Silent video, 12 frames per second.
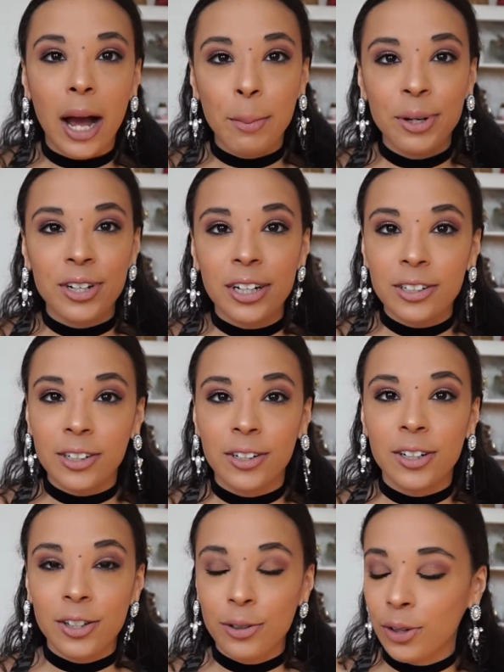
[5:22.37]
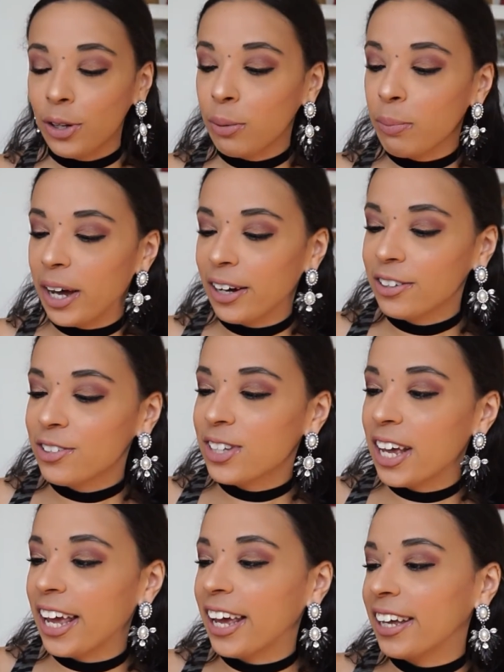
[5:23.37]
I'm addicted to cute little mugs,
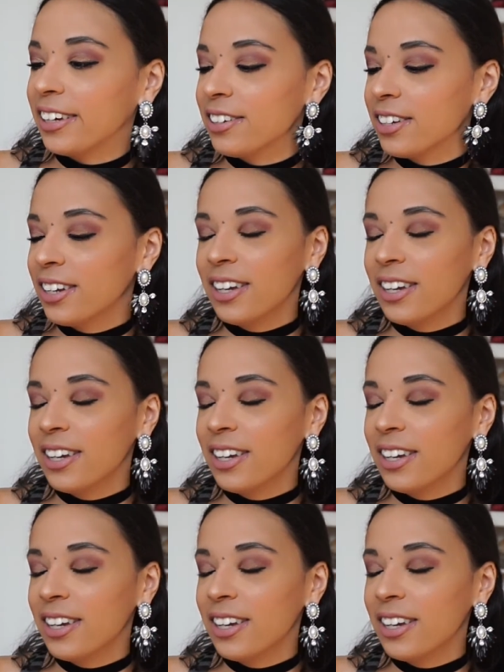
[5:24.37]
and